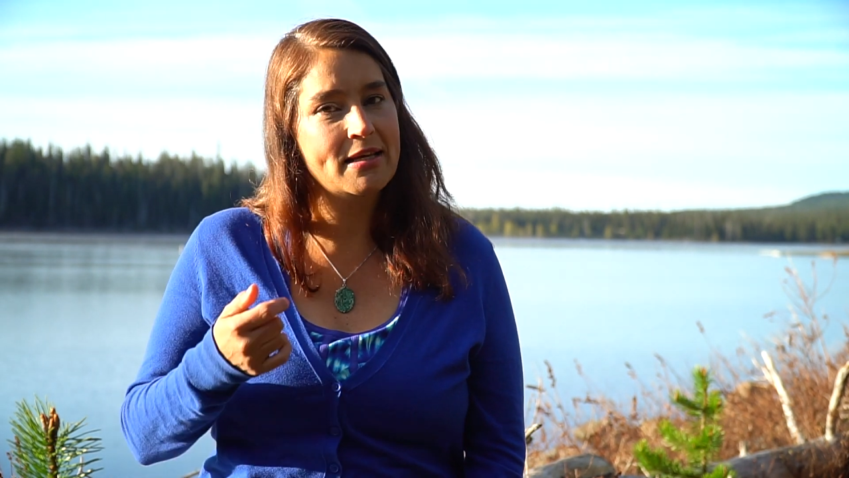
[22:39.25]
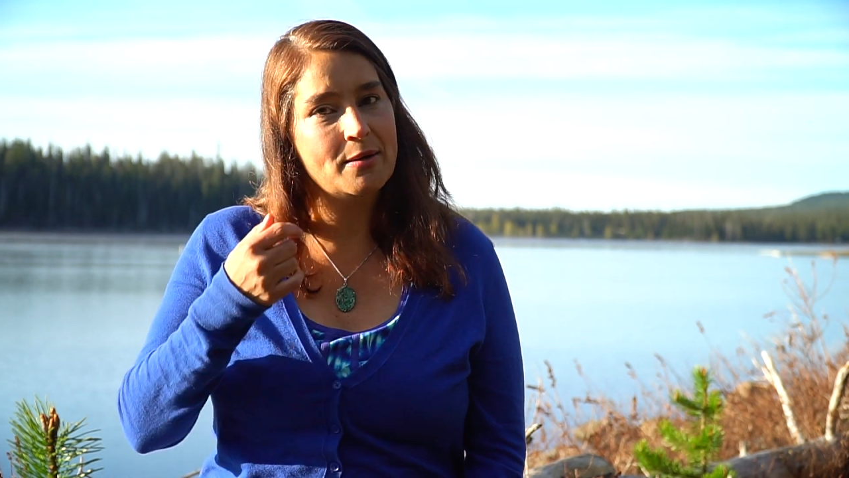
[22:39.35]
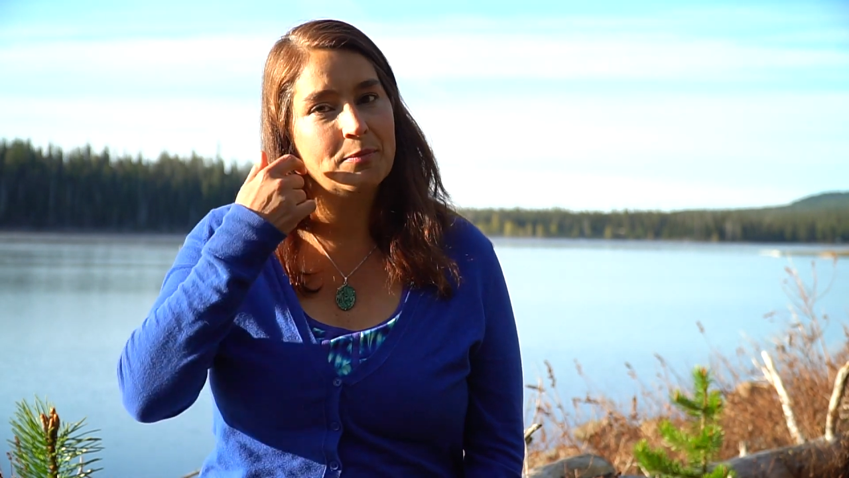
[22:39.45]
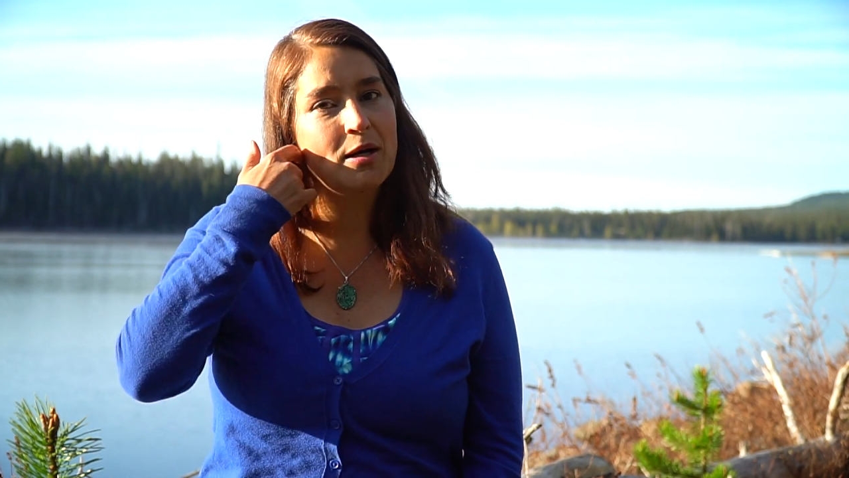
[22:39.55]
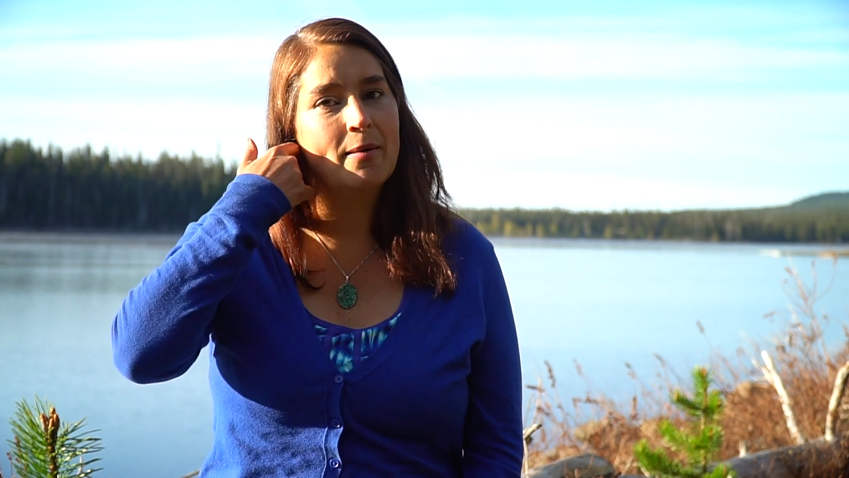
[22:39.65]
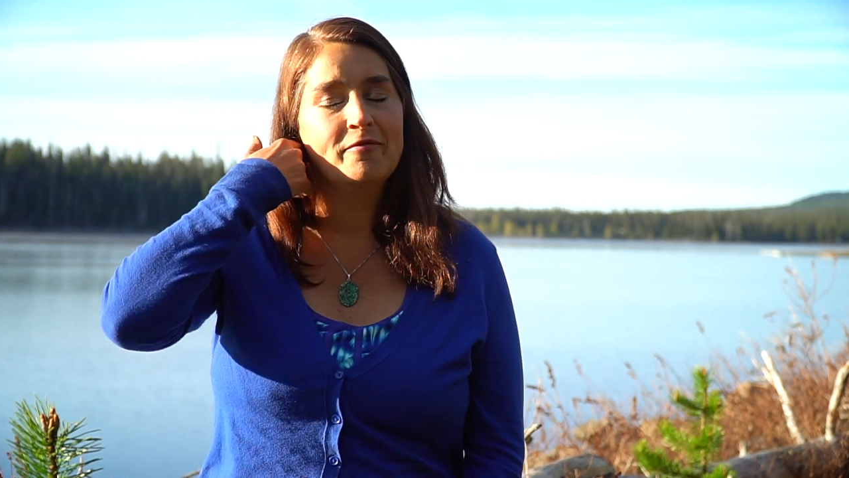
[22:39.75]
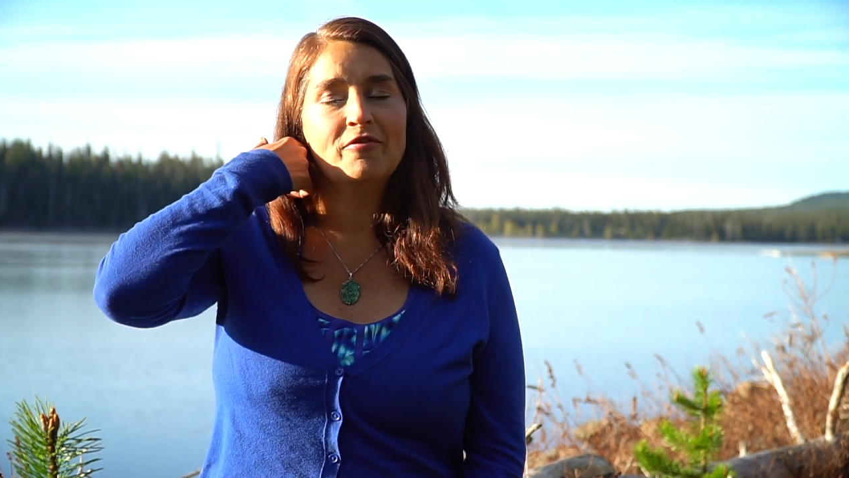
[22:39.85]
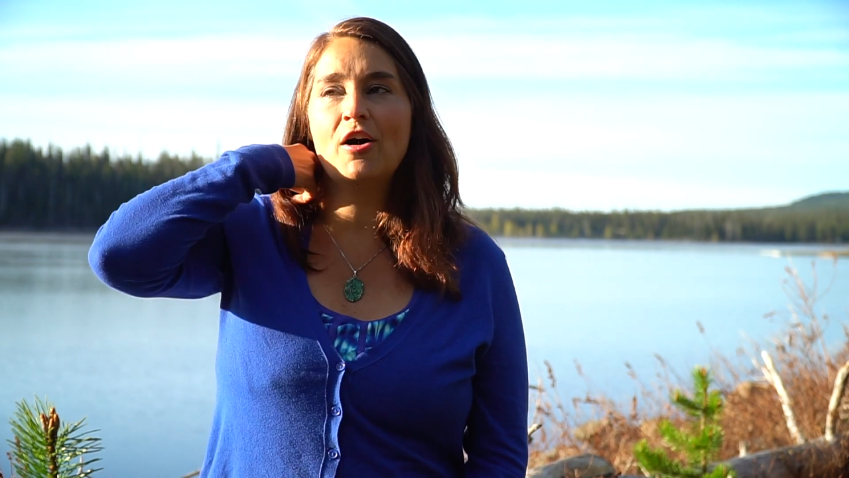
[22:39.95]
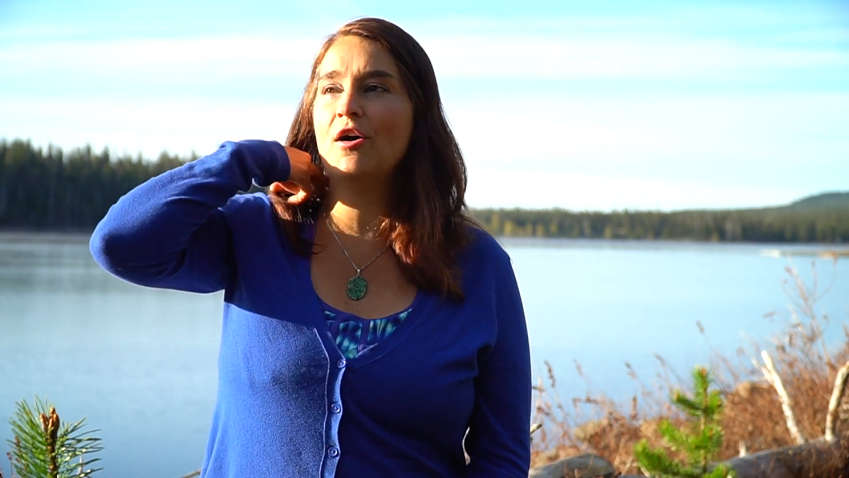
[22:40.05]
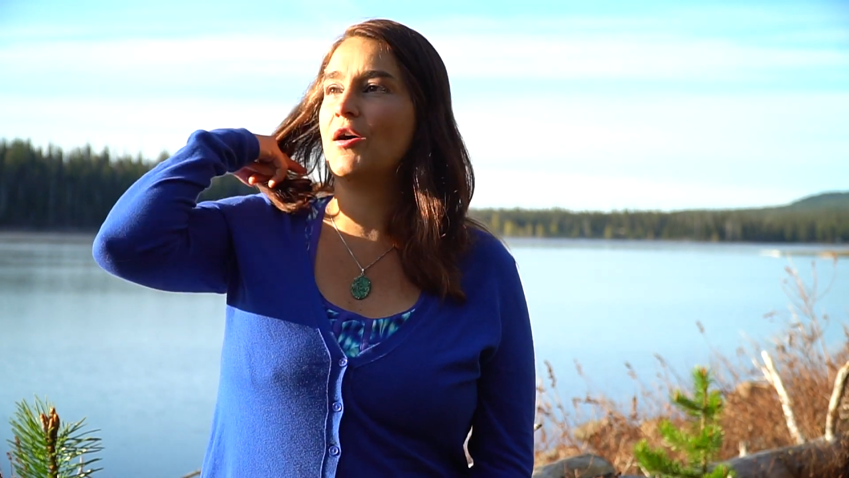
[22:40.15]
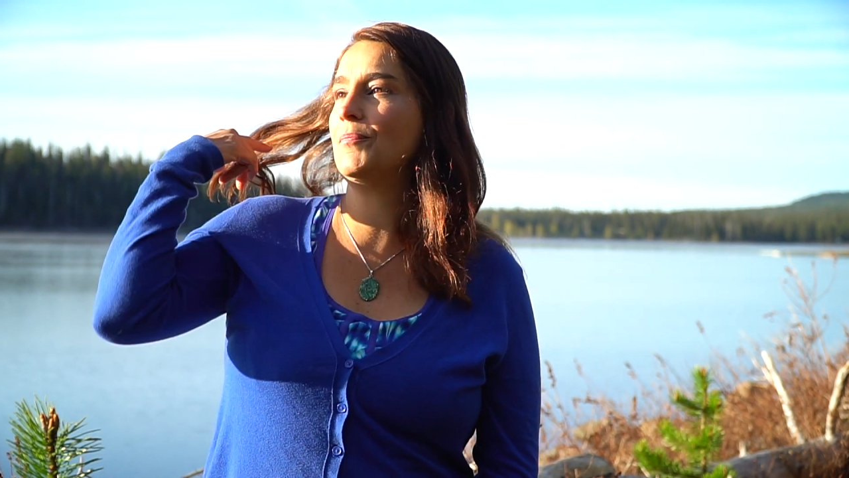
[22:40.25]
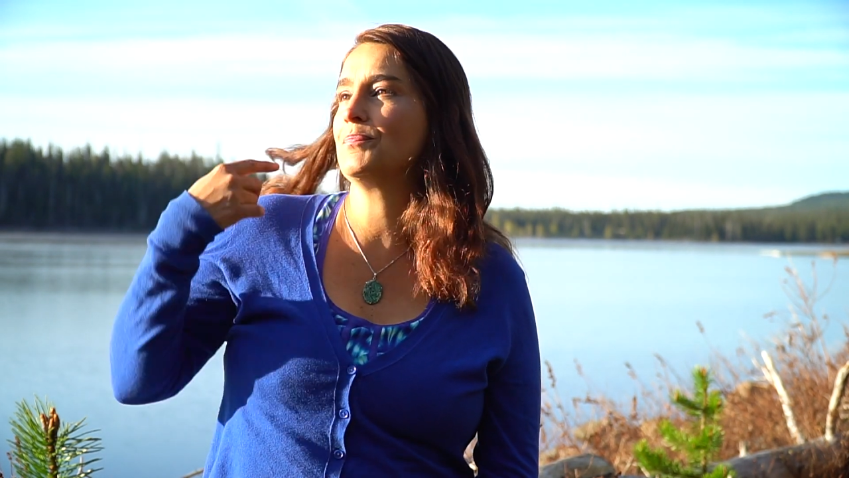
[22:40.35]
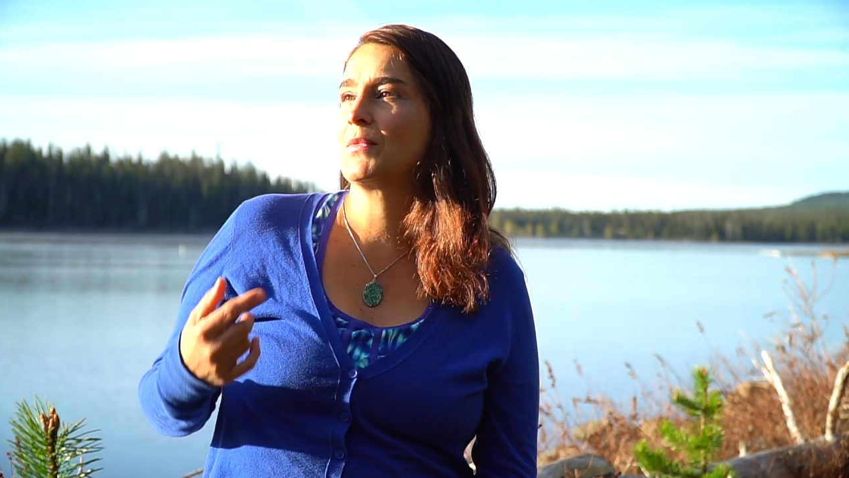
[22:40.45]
them come fall.